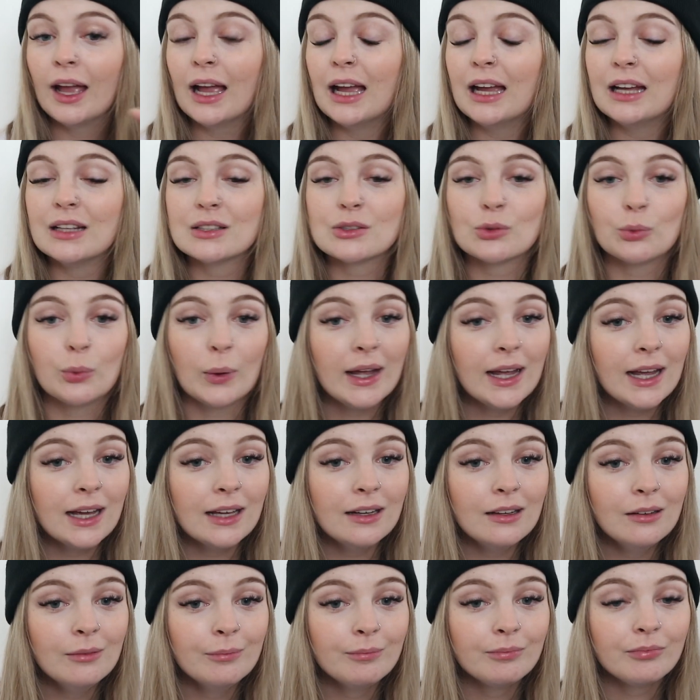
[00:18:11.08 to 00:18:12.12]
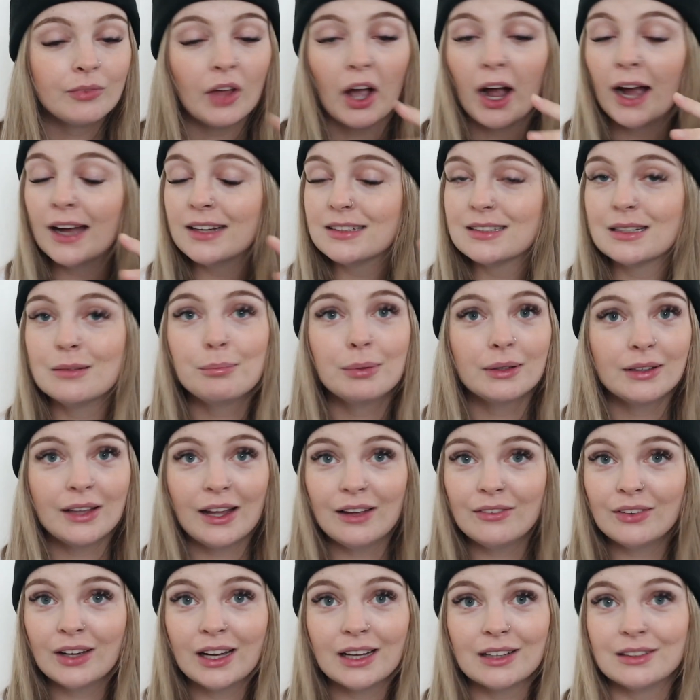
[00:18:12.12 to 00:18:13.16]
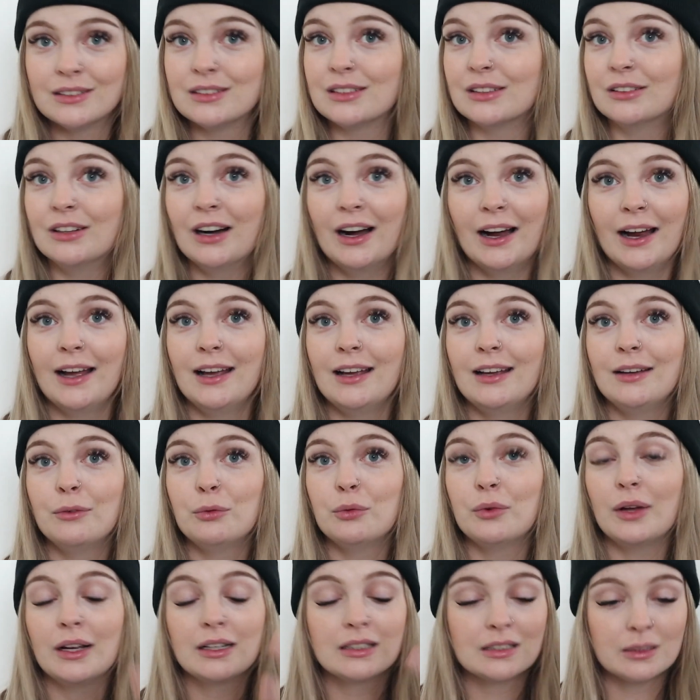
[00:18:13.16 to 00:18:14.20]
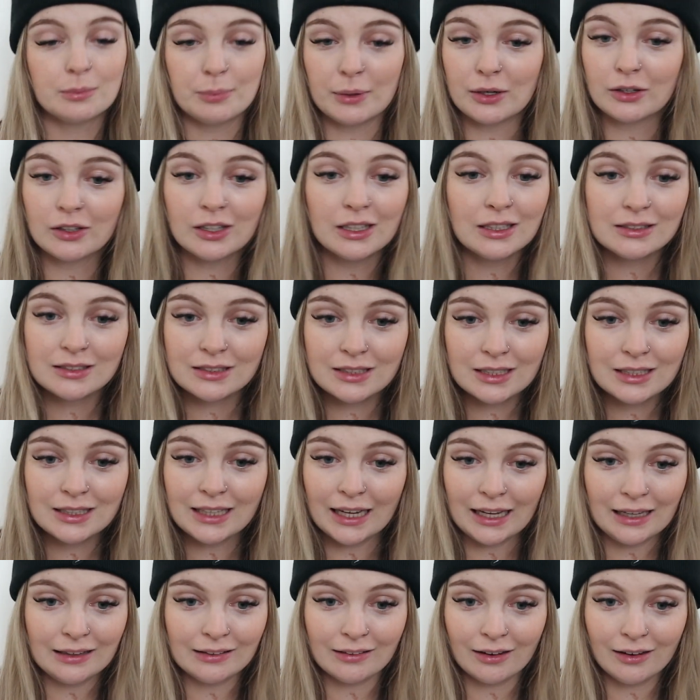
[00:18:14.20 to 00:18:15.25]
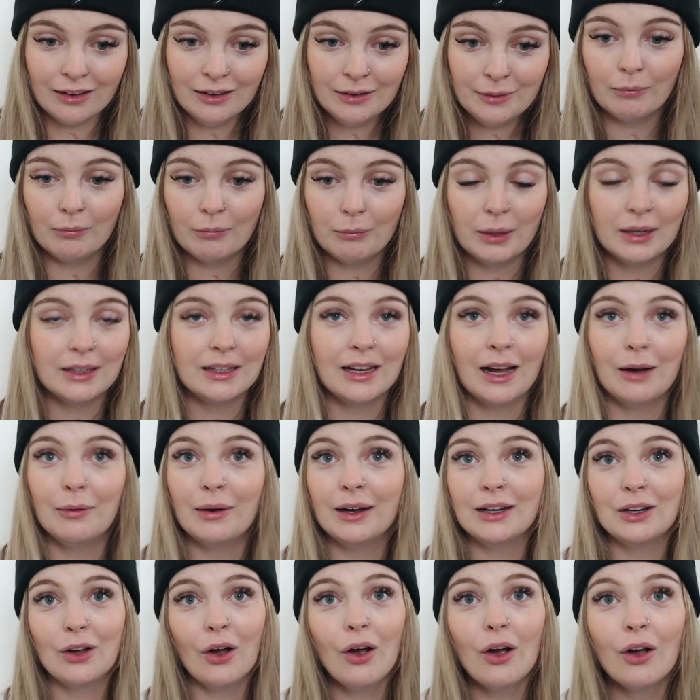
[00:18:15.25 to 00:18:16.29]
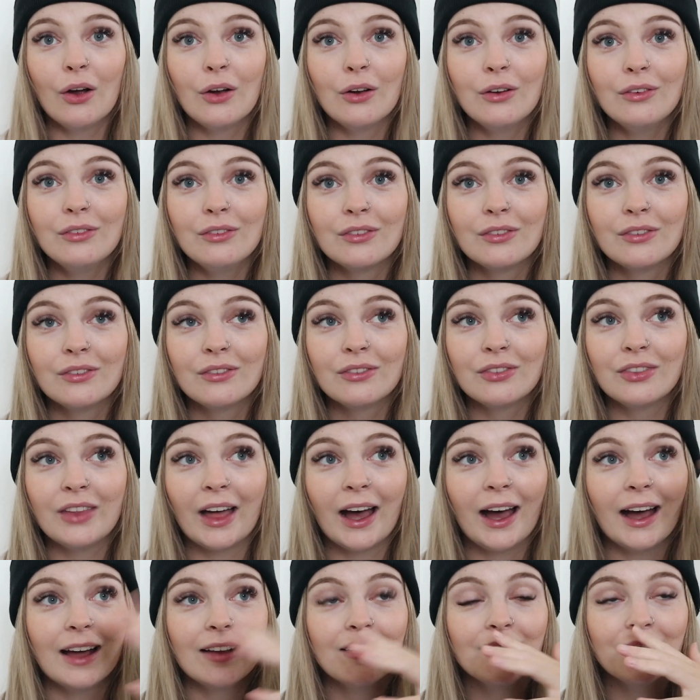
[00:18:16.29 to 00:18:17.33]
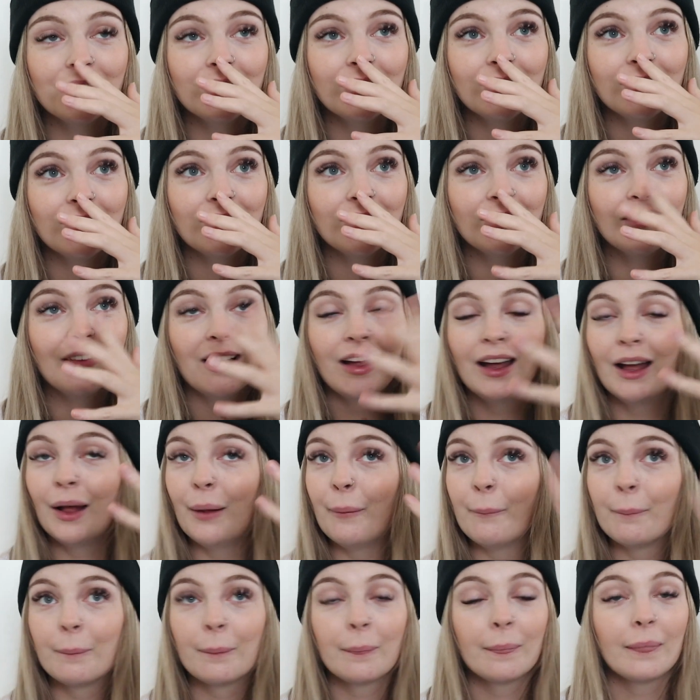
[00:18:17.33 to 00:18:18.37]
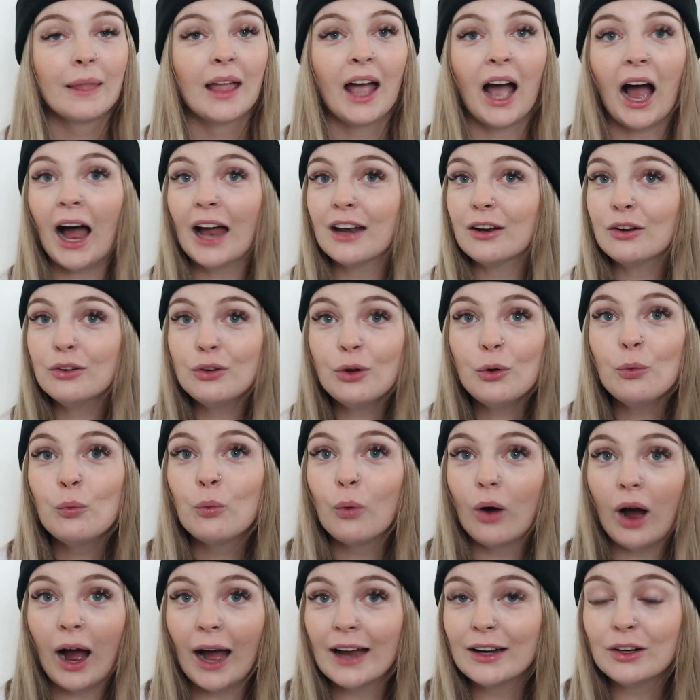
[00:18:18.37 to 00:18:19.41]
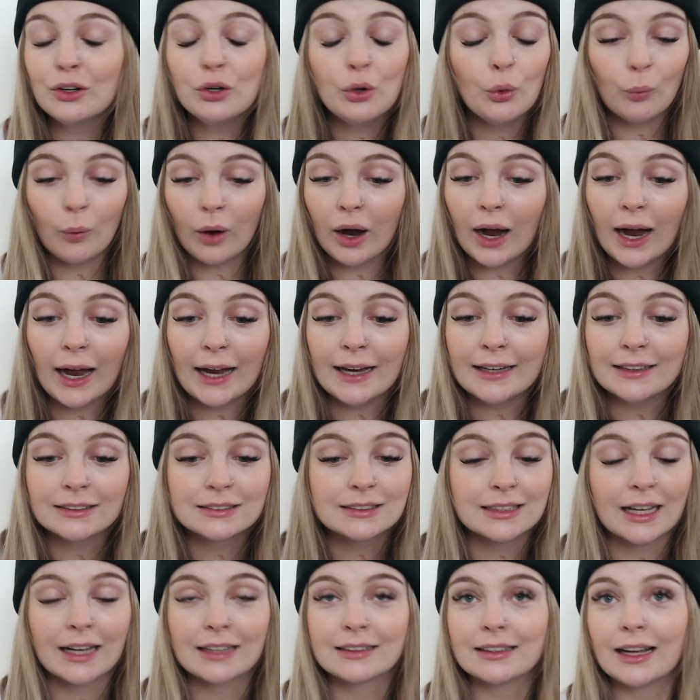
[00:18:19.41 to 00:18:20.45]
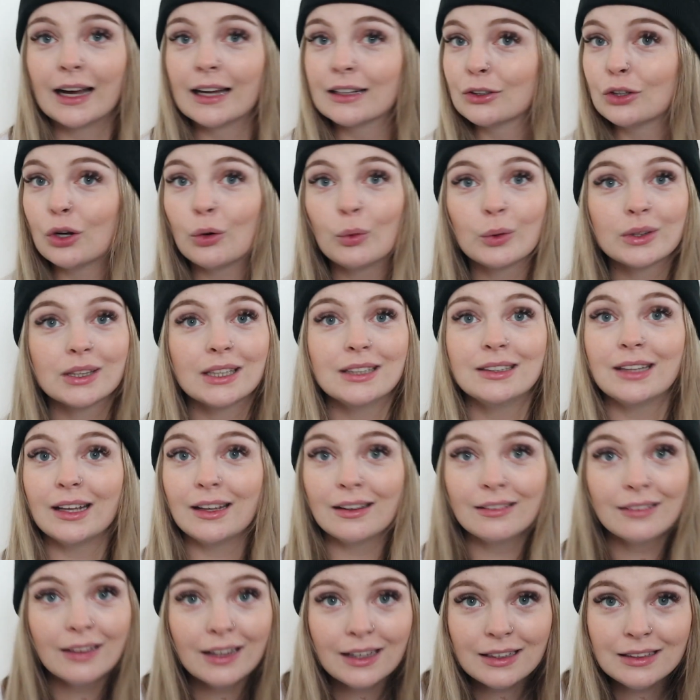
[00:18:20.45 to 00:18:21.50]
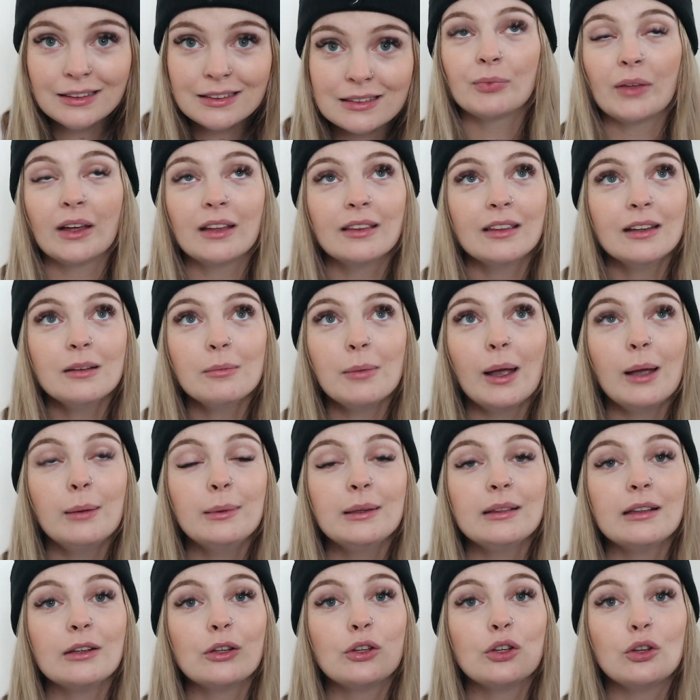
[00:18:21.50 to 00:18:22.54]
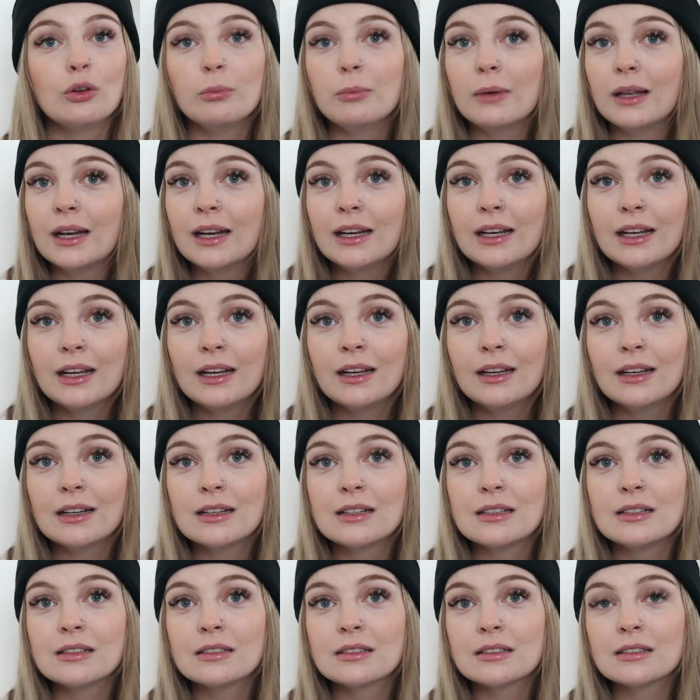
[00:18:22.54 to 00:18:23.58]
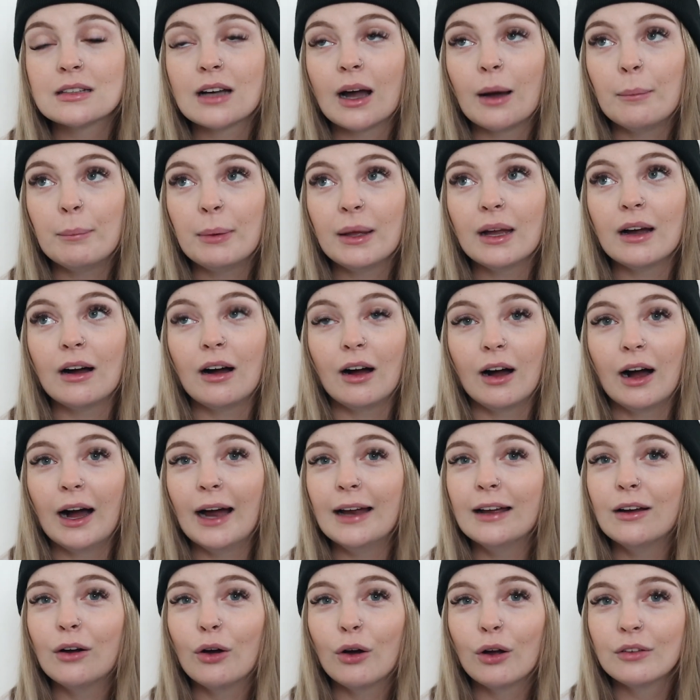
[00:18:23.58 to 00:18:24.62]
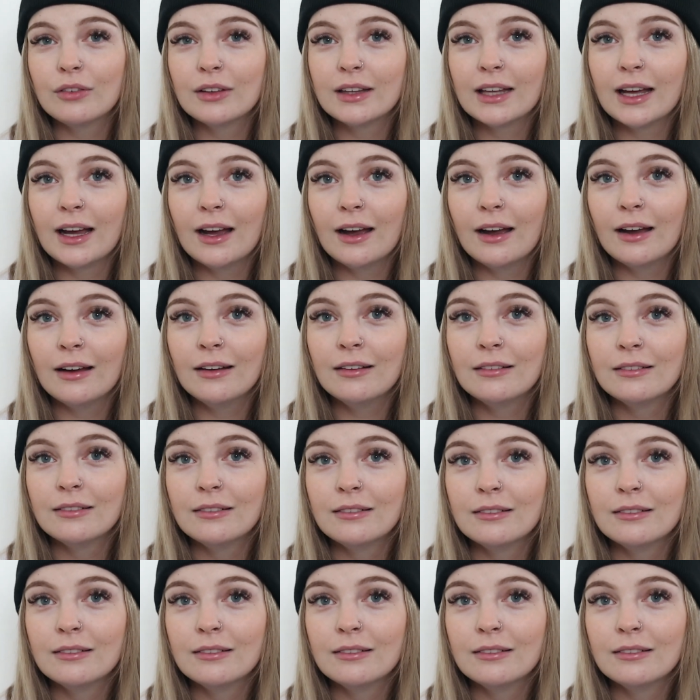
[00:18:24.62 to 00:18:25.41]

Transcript: It's weird. I didn't believe it until I experienced it either. But now I know that I don't know why it's like that. I don't know what the deal is. I think maybe the humidity is a bit higher over there.